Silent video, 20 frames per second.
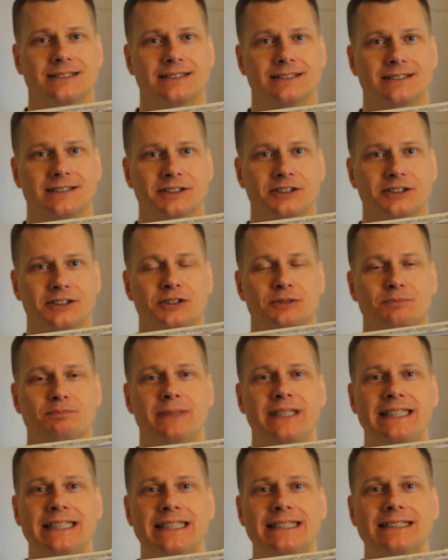This
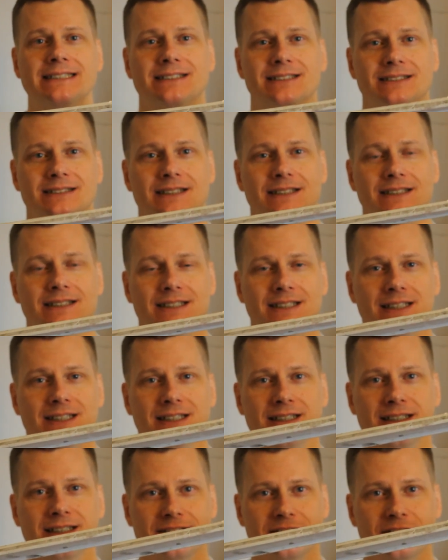means
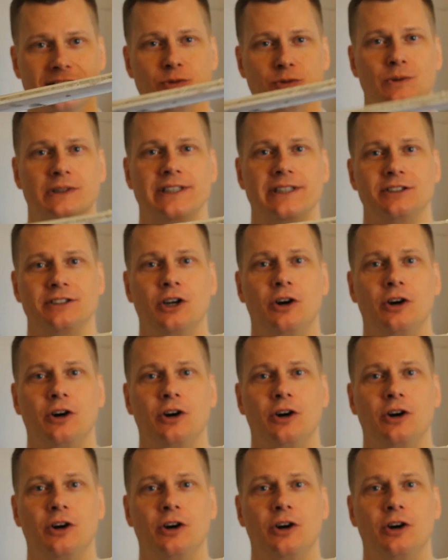this will hit